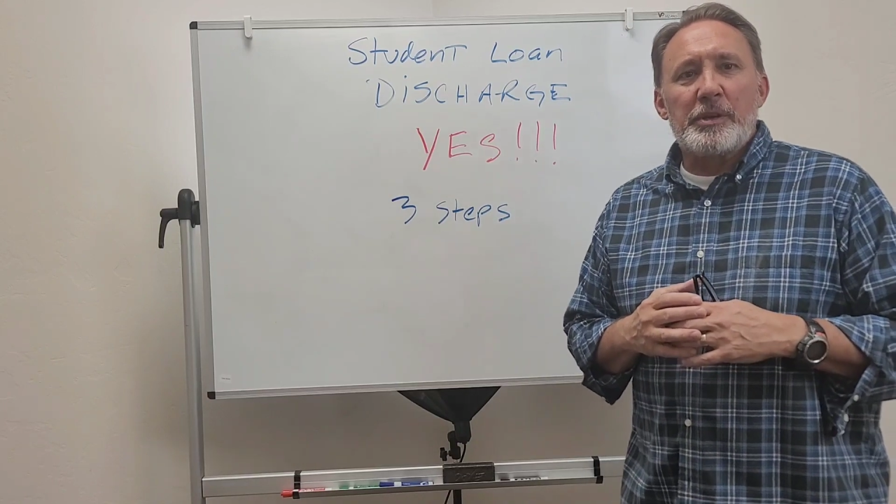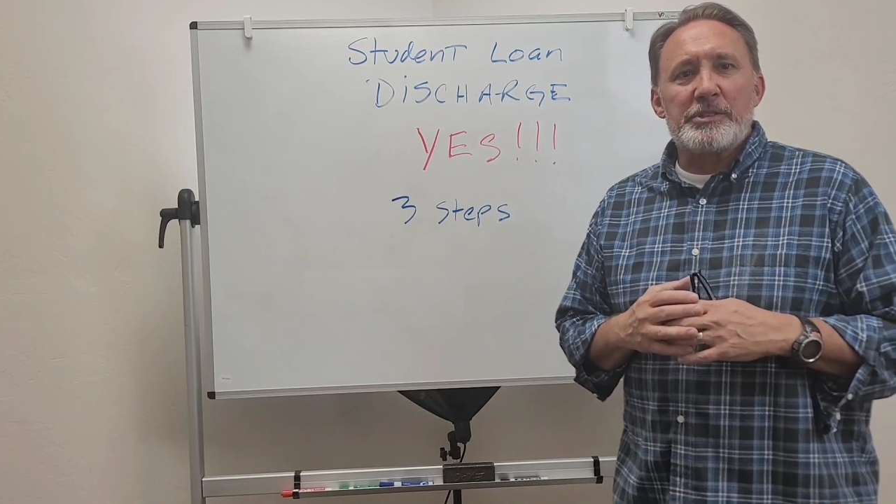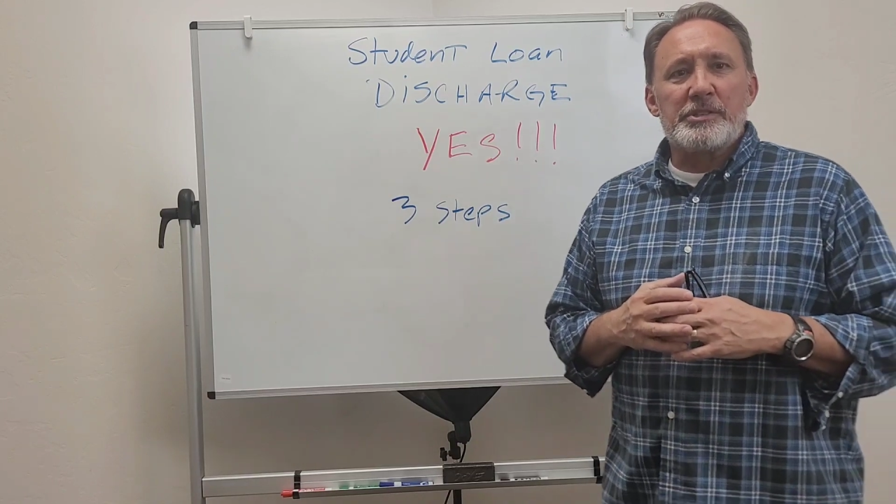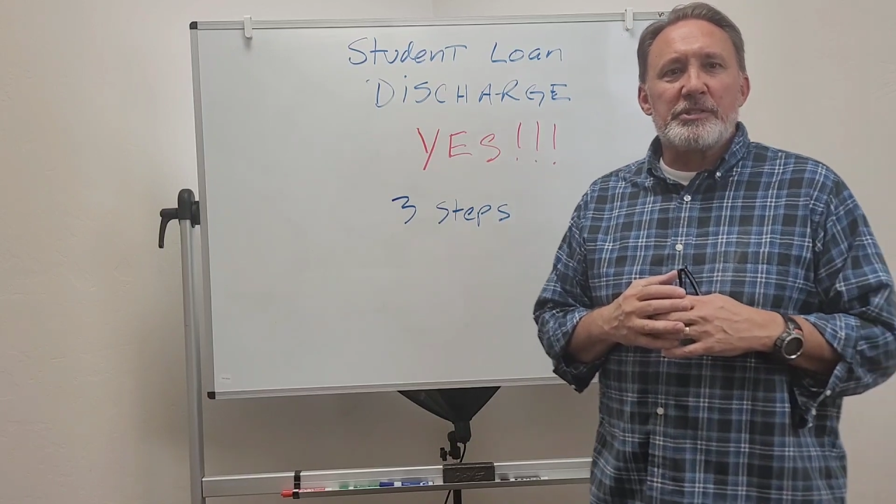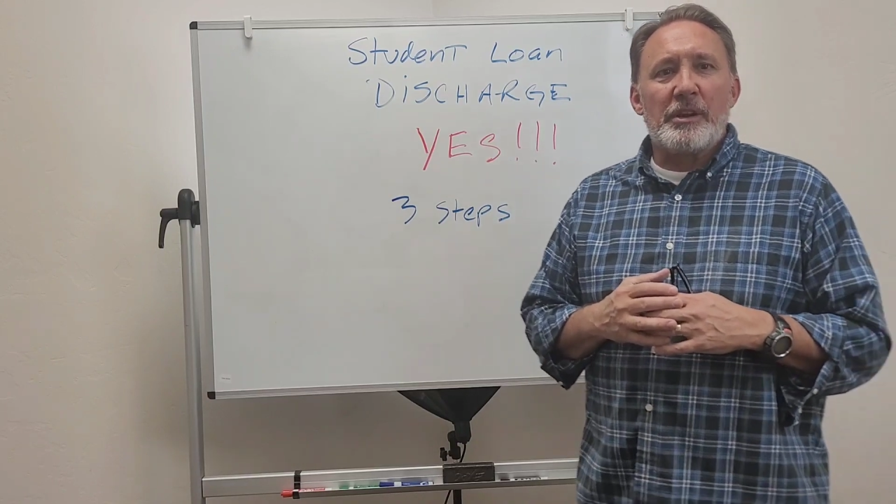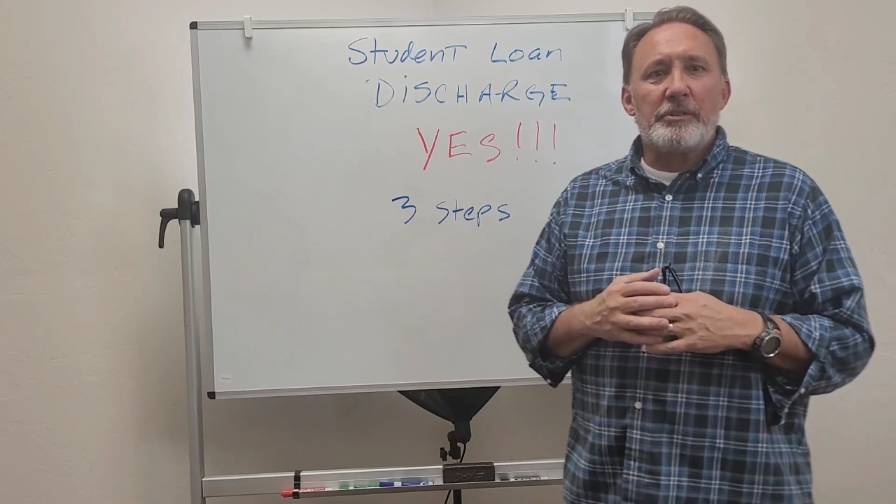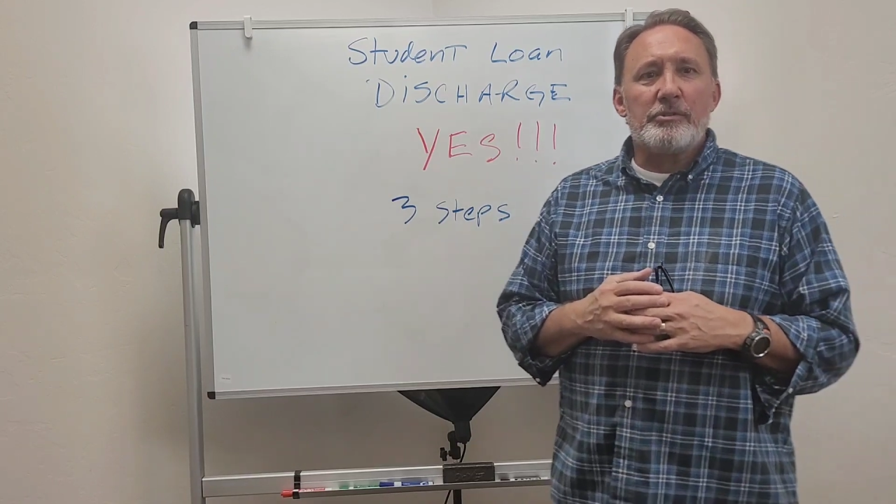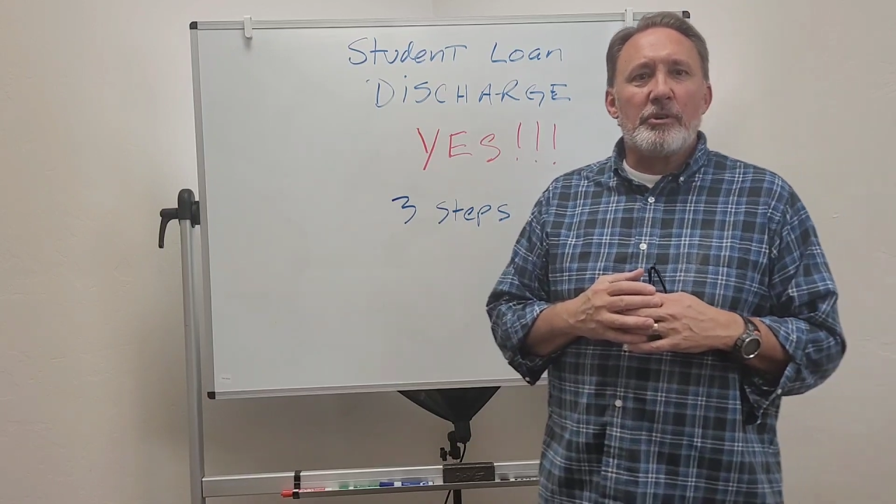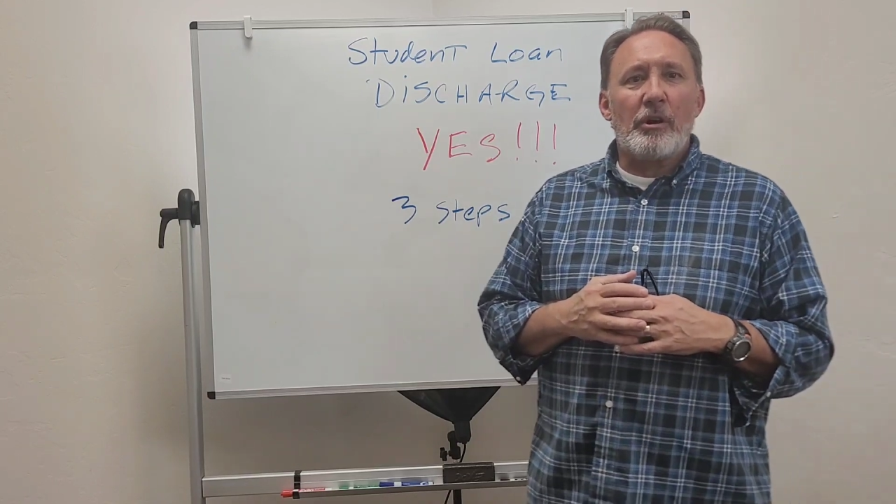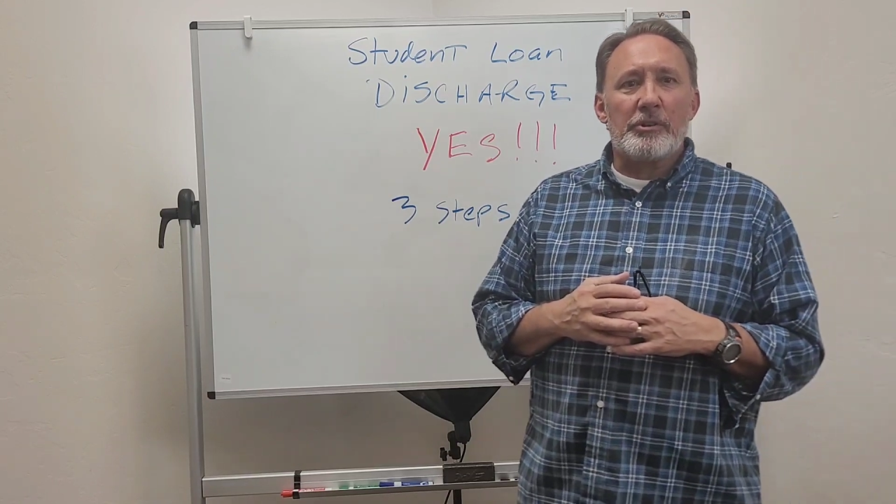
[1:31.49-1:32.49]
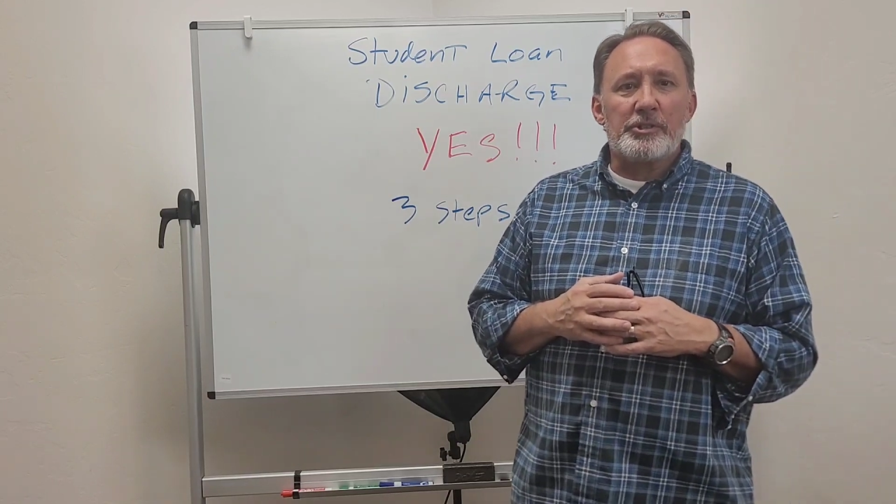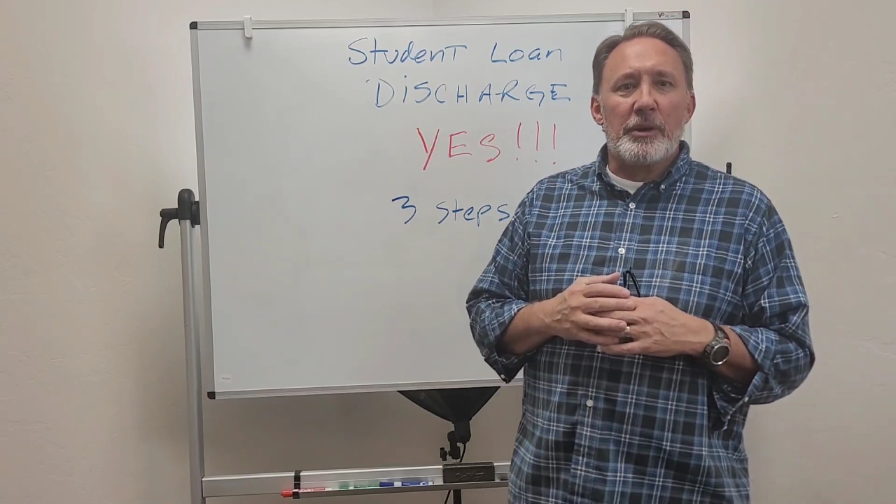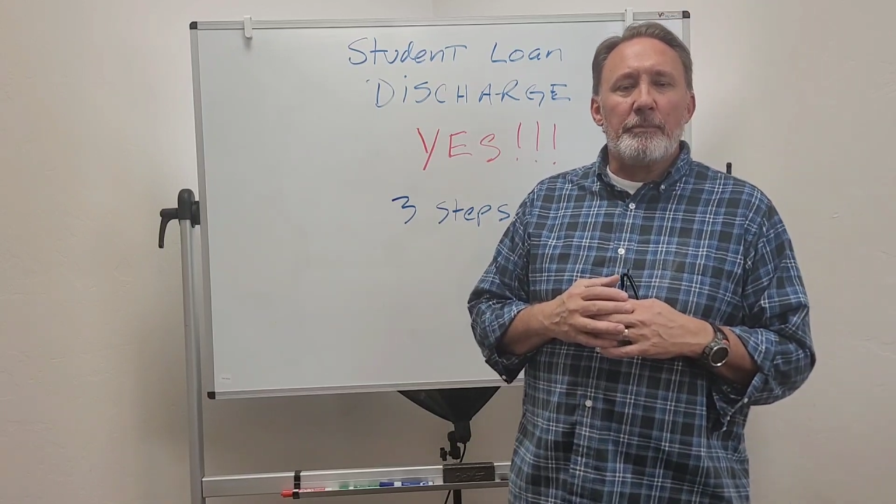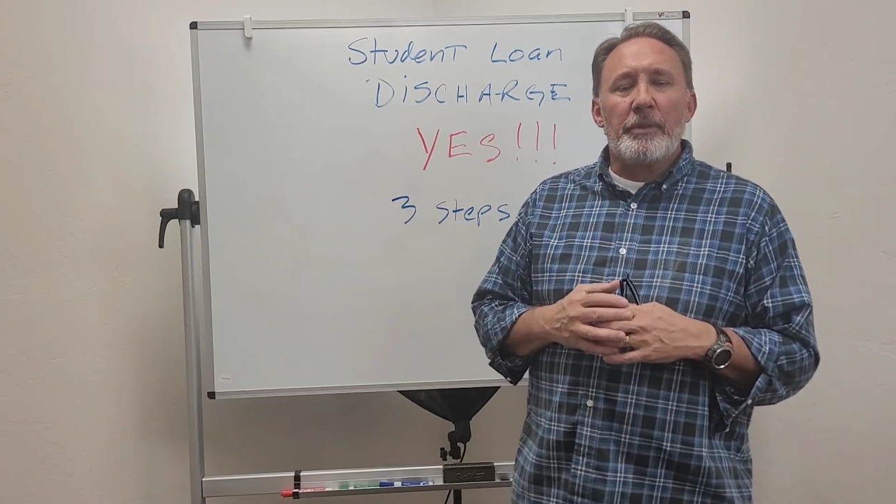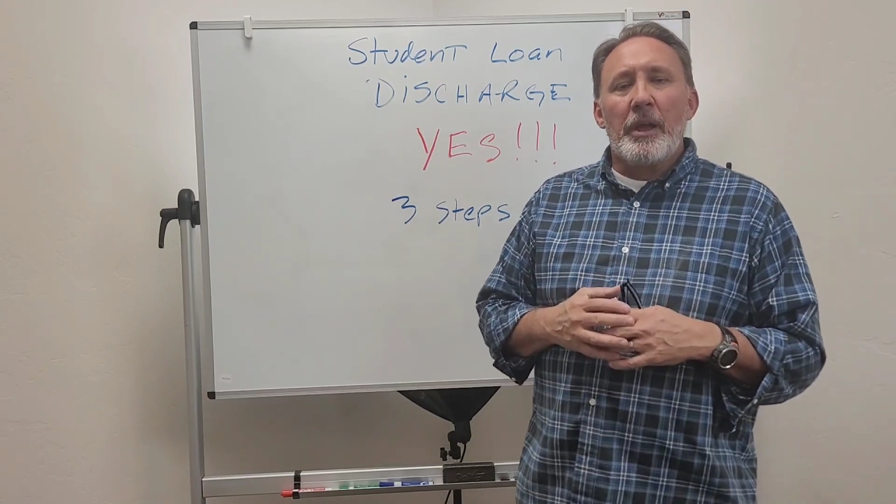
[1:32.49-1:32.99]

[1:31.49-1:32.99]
because it's an undue hardship.